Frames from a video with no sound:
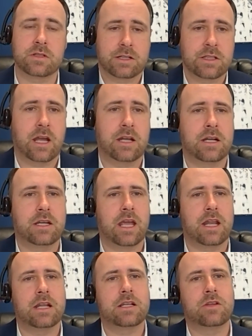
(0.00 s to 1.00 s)
actually, I didn't
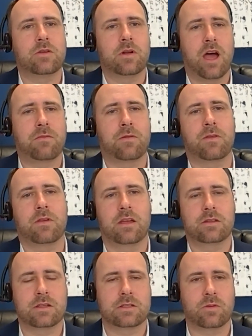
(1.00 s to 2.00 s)
get into enough of
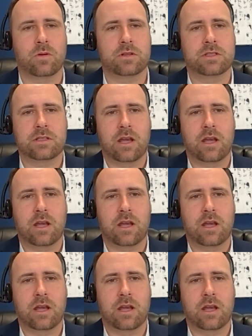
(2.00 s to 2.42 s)
the sources,